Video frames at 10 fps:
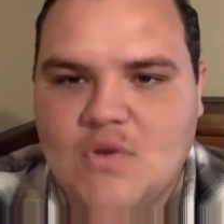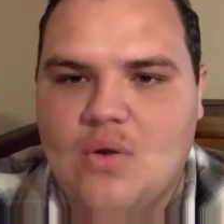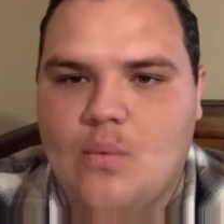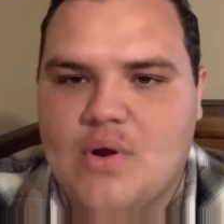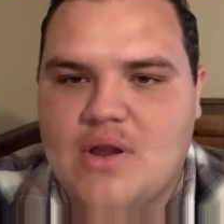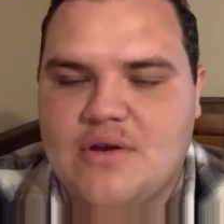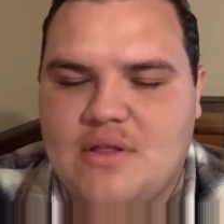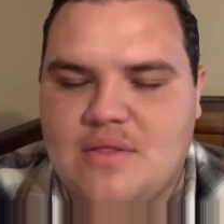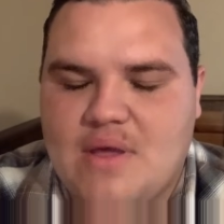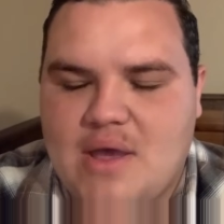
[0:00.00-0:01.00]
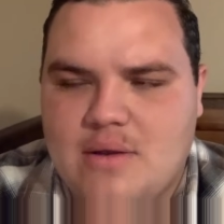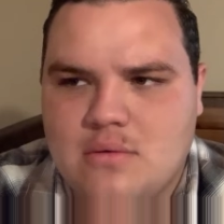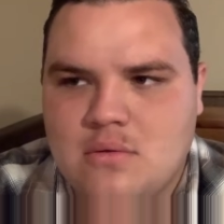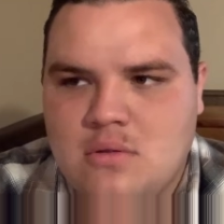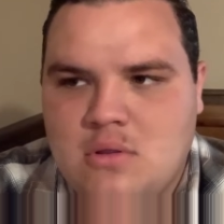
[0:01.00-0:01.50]
when I did that,
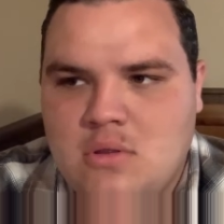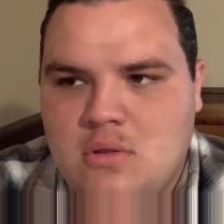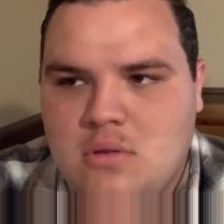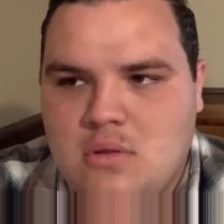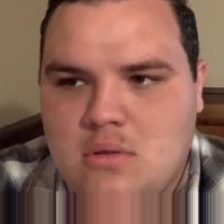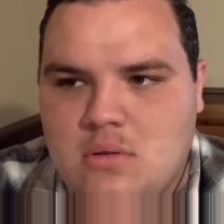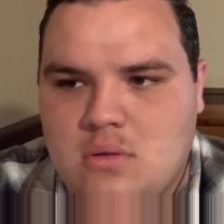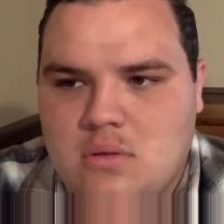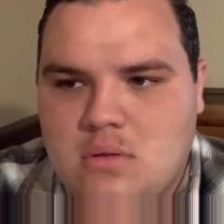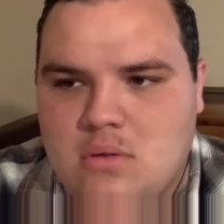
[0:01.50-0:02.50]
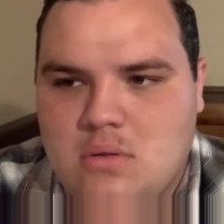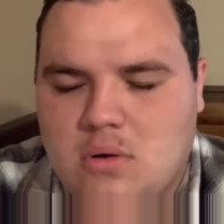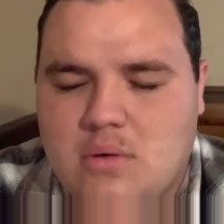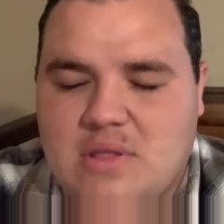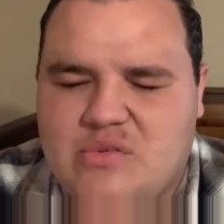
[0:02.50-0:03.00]

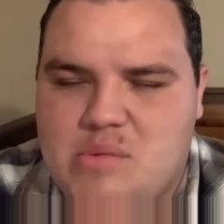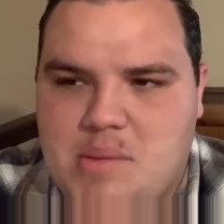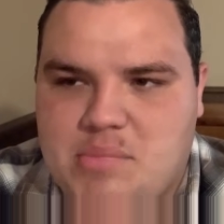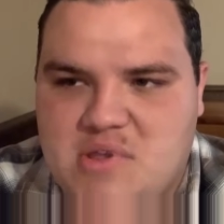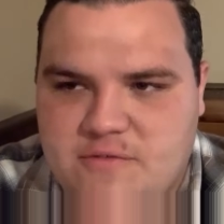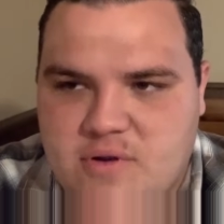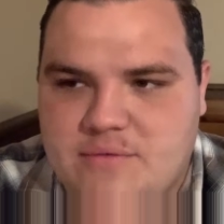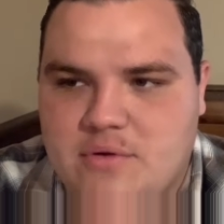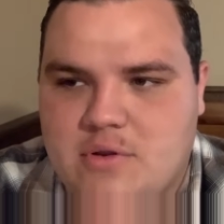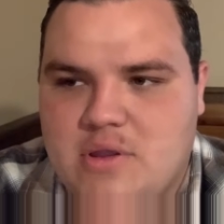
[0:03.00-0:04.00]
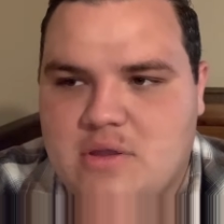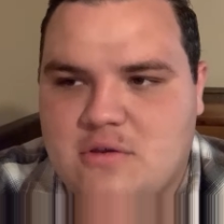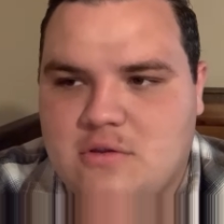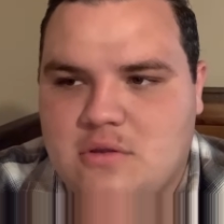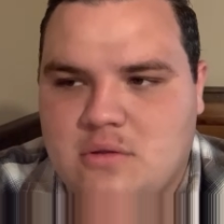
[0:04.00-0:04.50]
or that's been my plan forever,
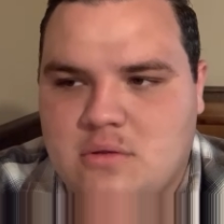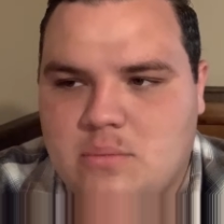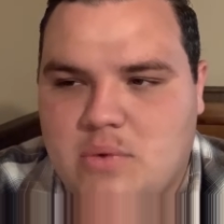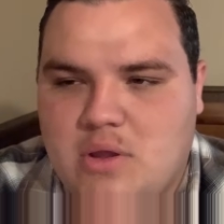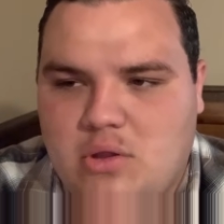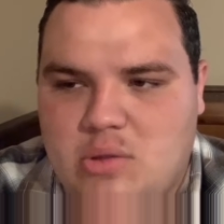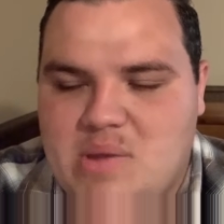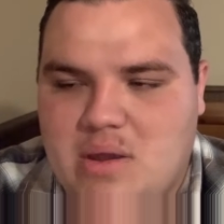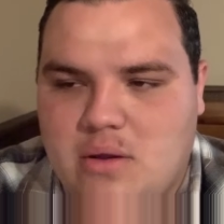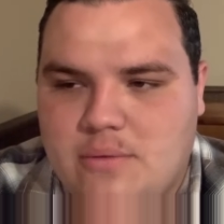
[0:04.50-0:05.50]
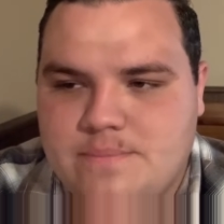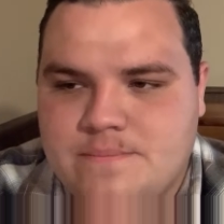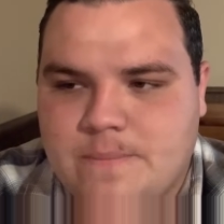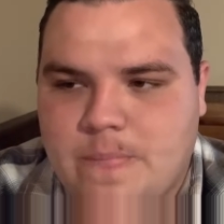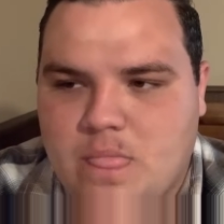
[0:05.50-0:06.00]
and well, about
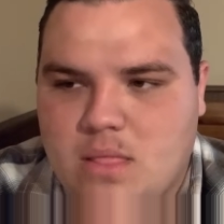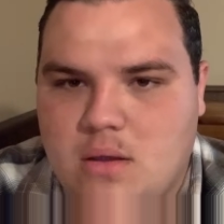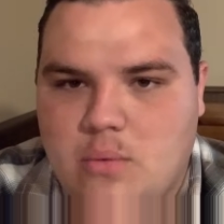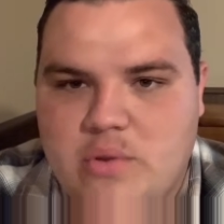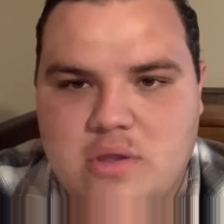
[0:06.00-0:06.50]
a week